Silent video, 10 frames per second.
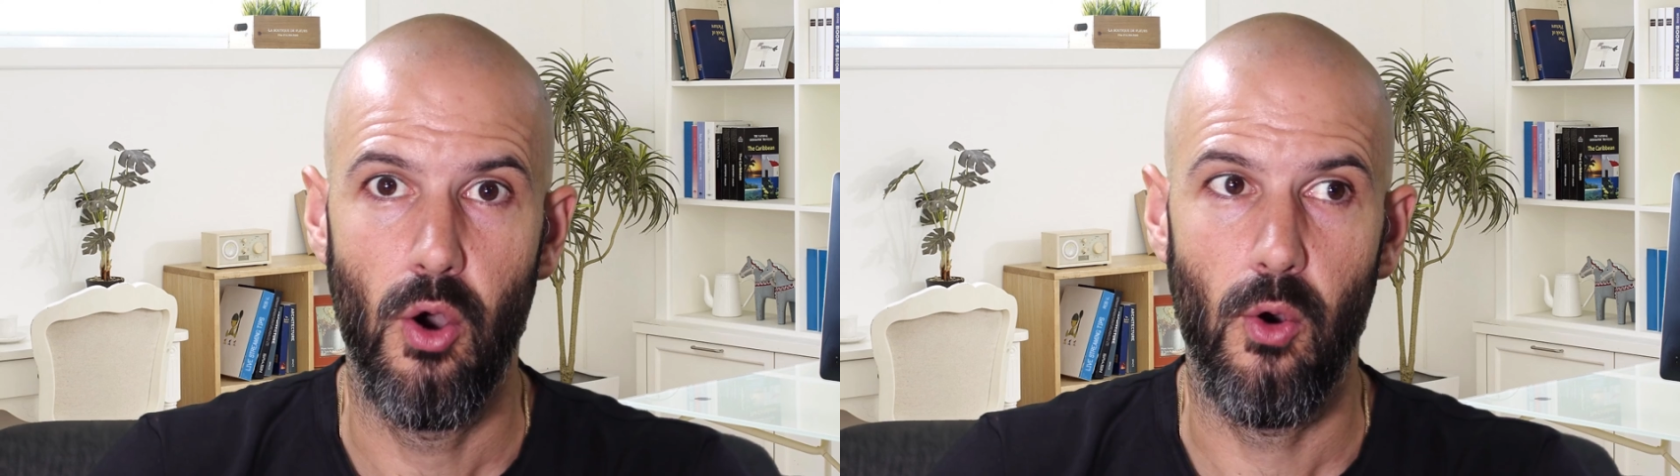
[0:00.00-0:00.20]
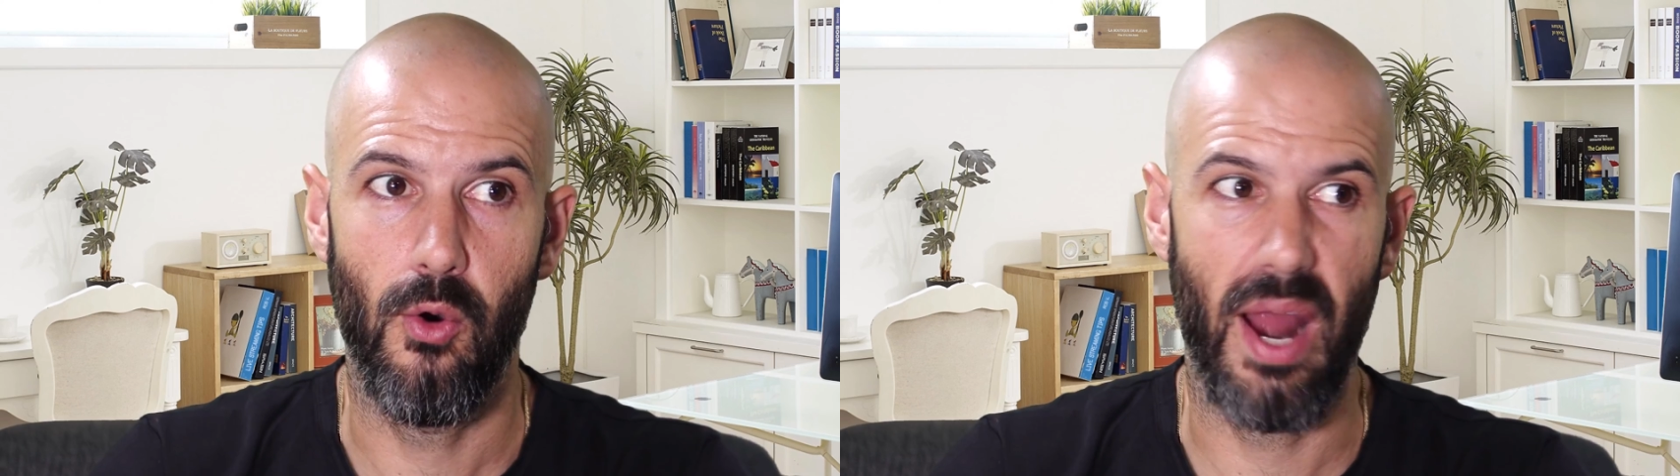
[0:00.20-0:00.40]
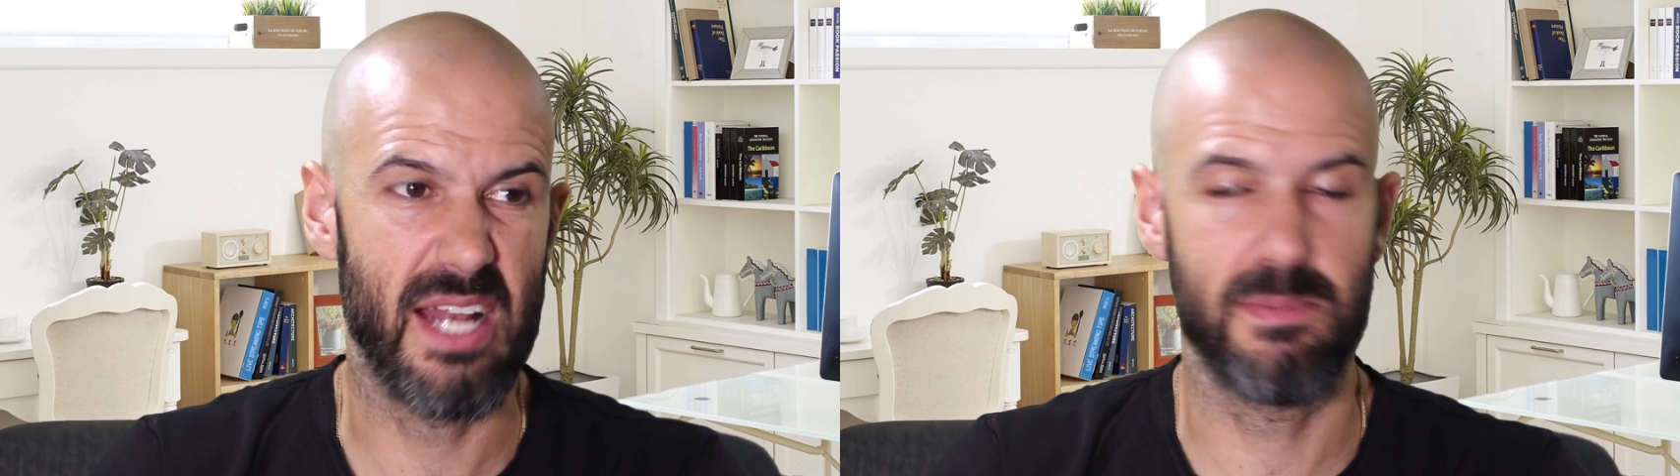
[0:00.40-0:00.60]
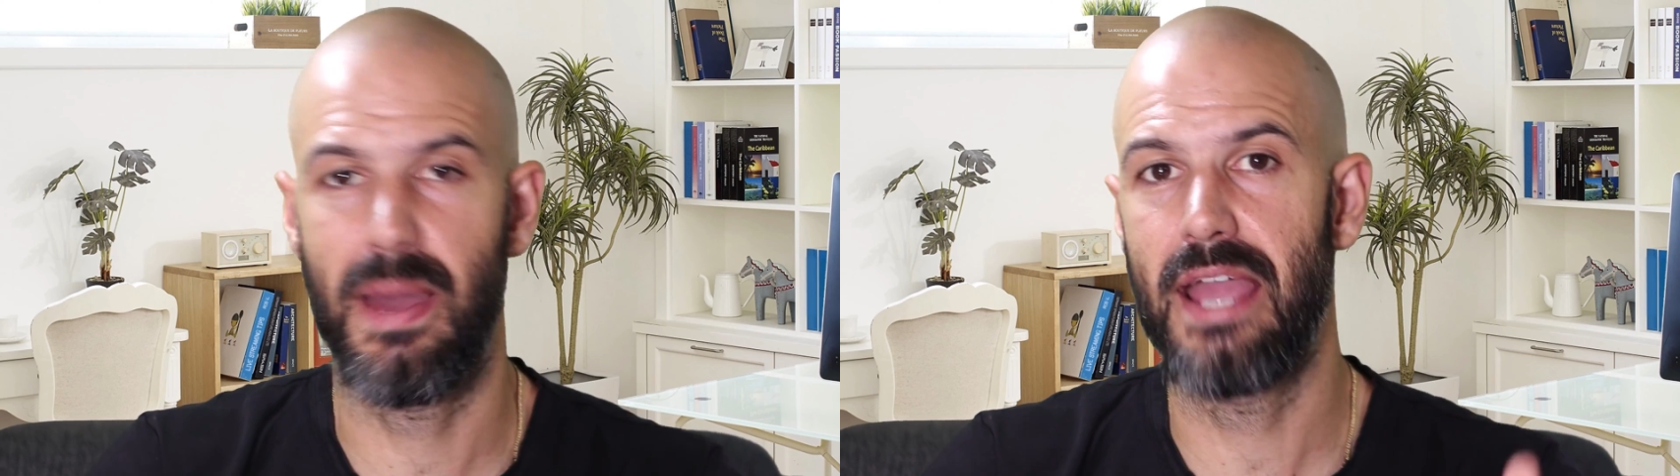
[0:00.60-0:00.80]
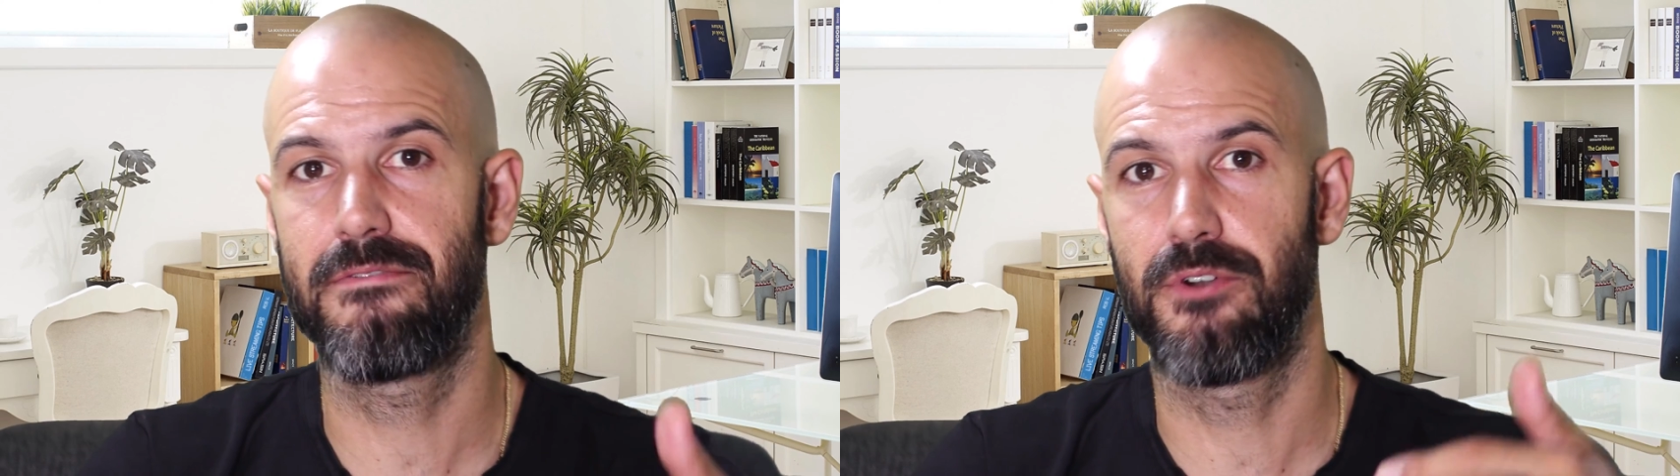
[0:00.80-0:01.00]
or I had to
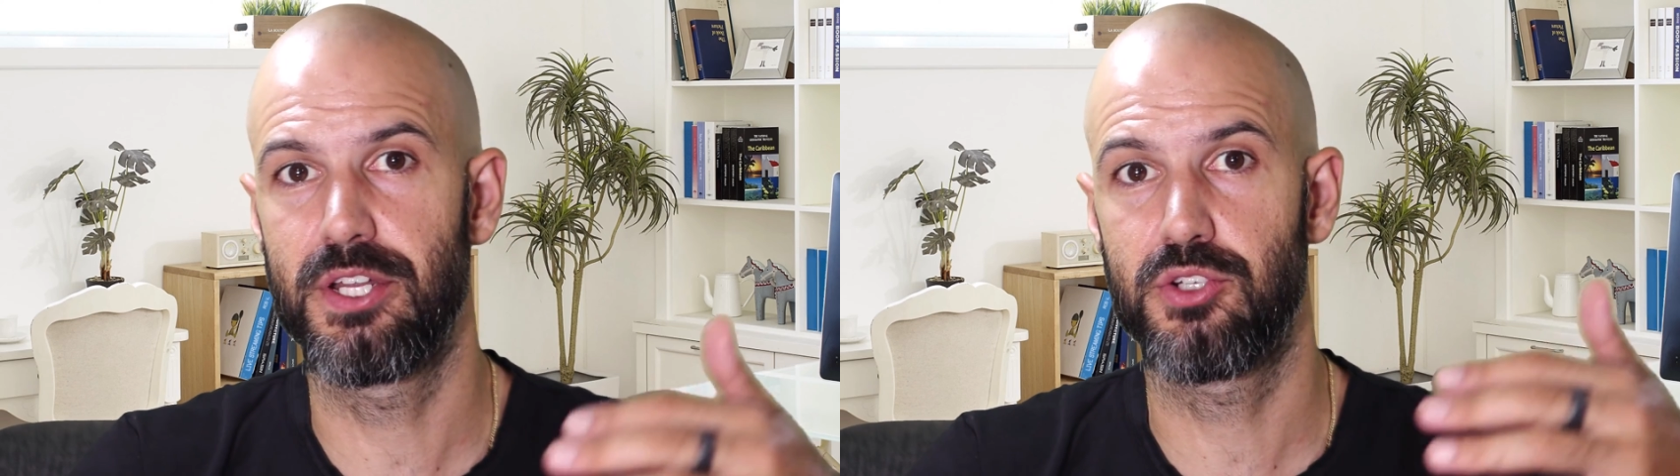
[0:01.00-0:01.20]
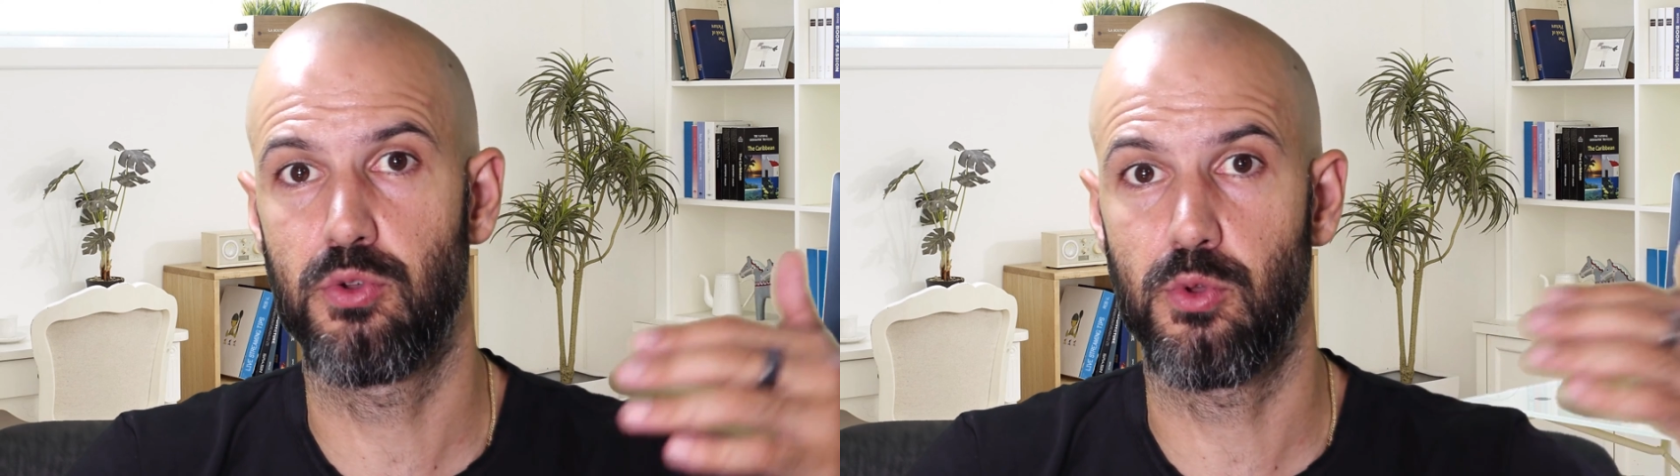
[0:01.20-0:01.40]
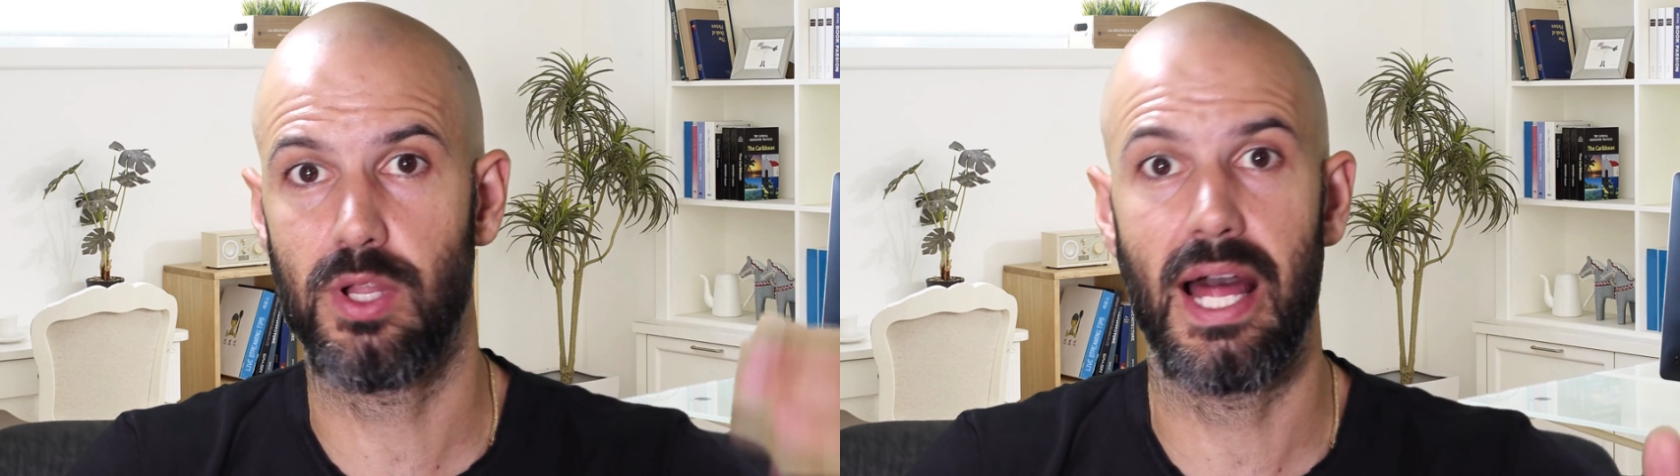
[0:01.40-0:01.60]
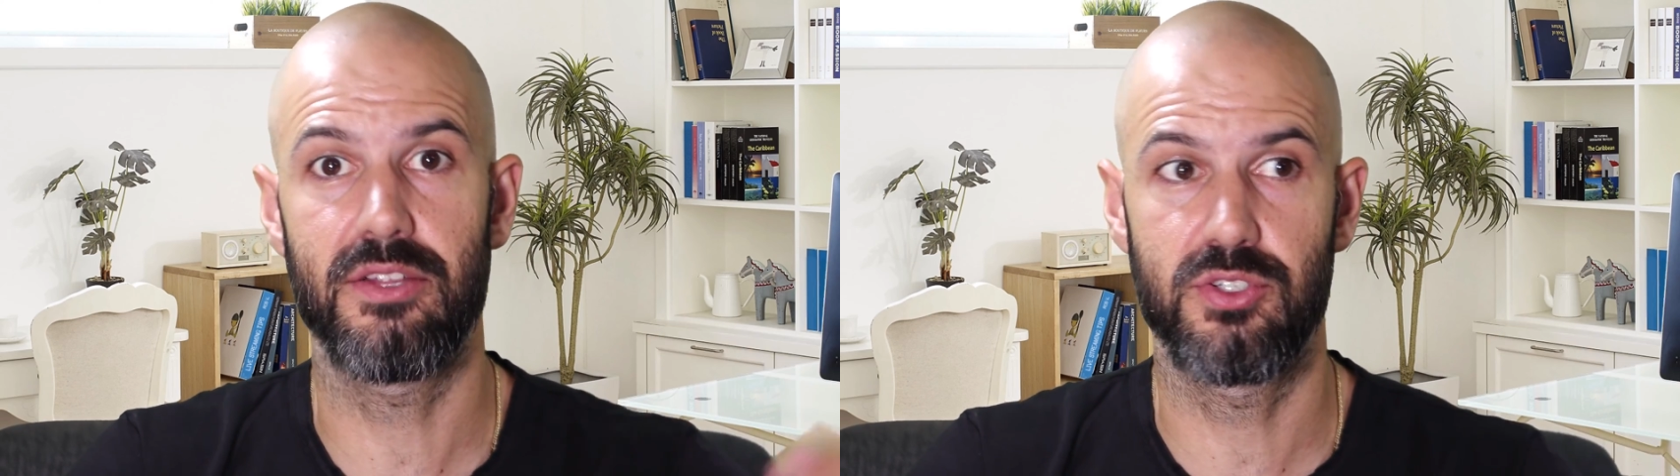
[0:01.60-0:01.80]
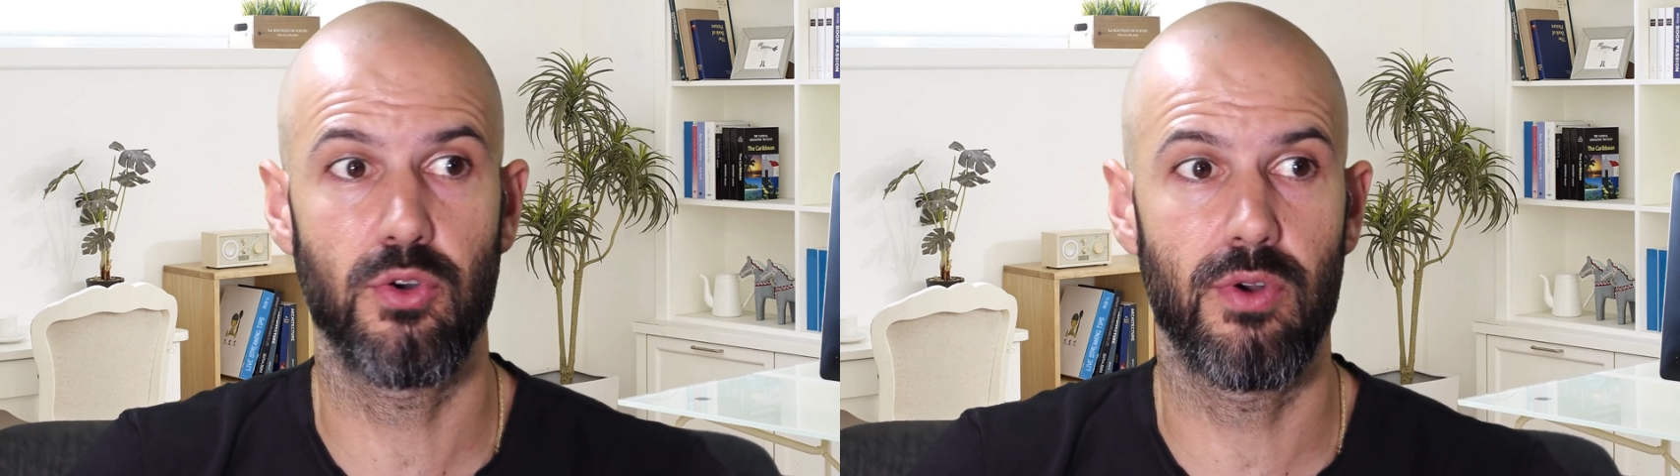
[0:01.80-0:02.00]
pay for additional
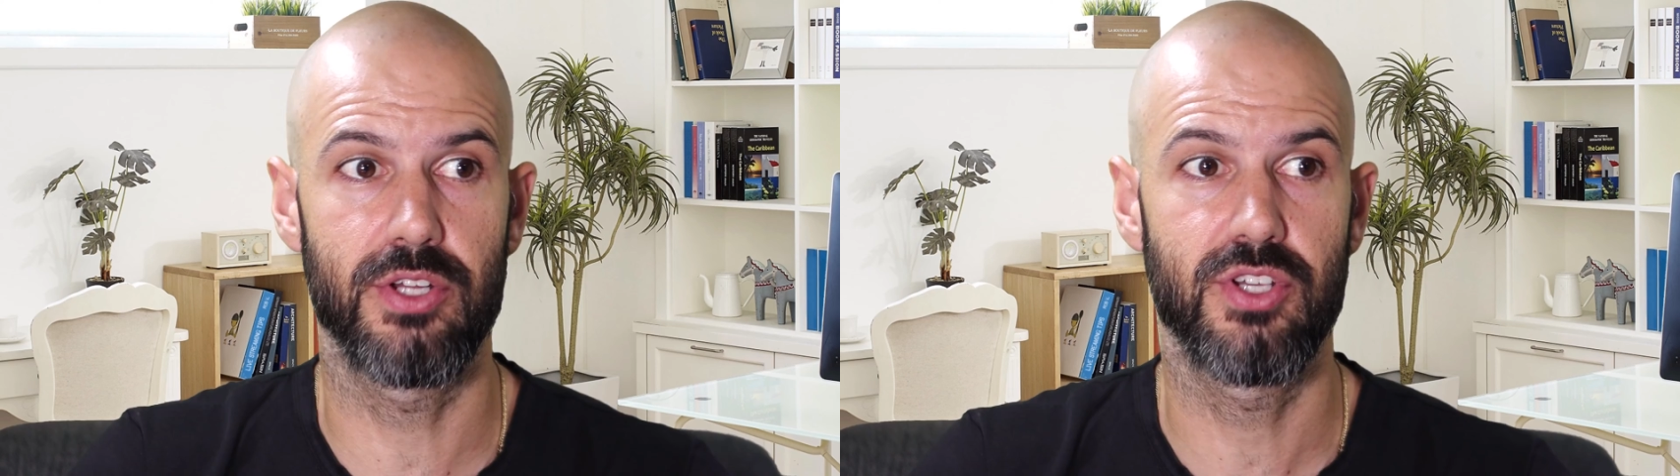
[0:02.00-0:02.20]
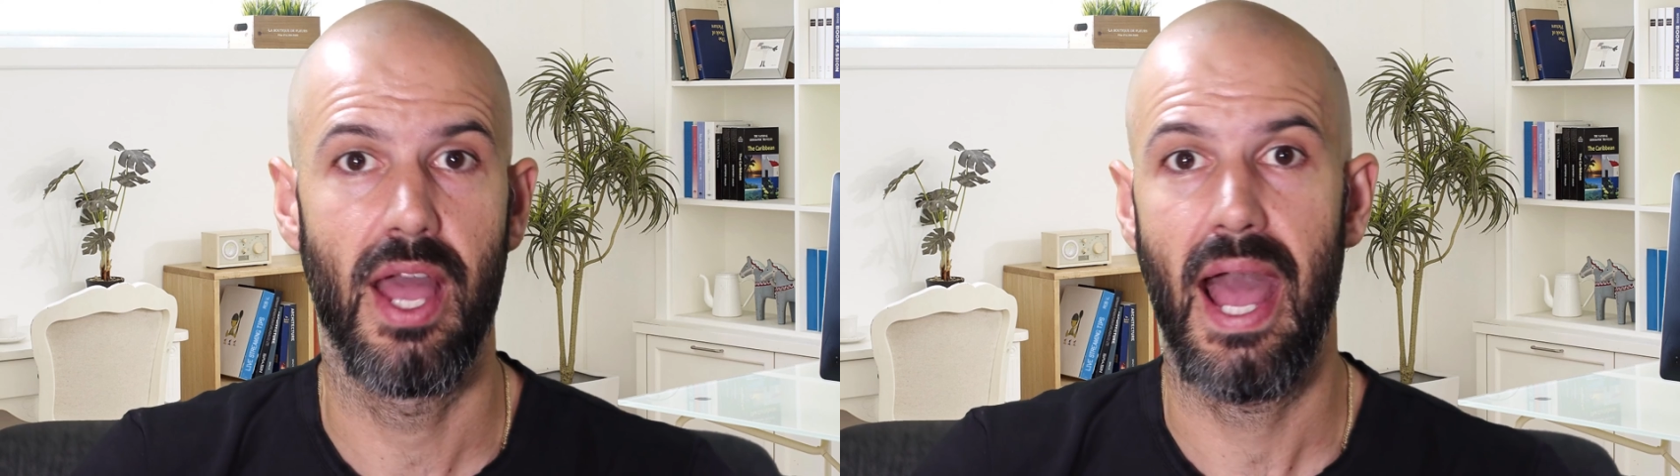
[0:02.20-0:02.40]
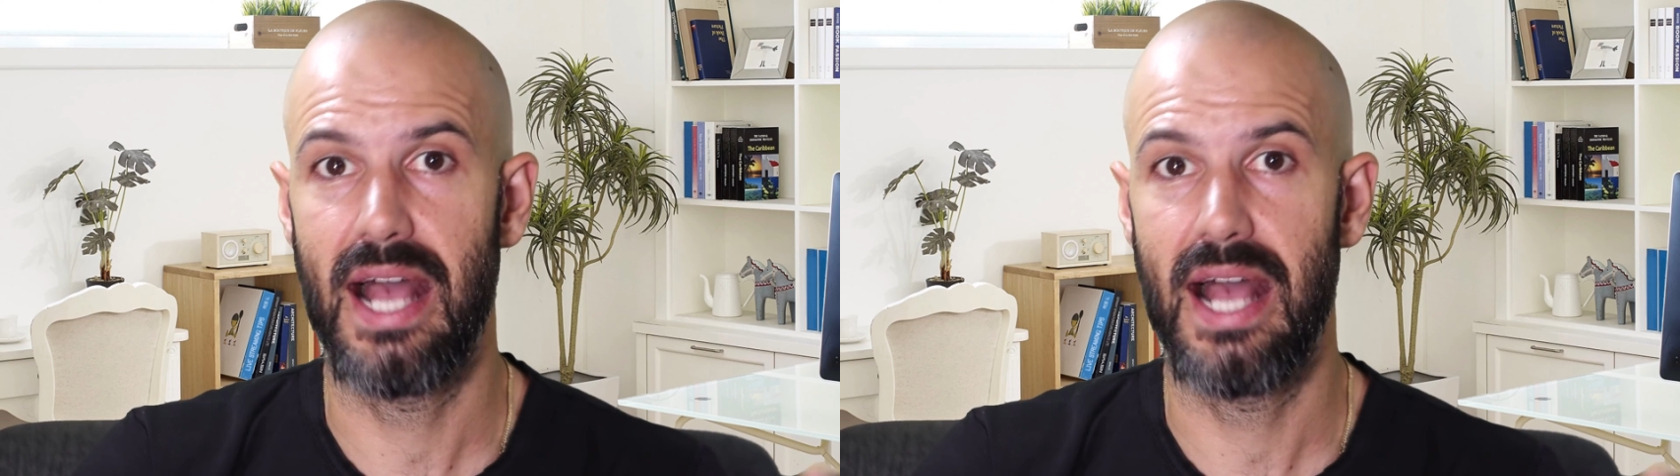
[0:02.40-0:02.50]
cloud storage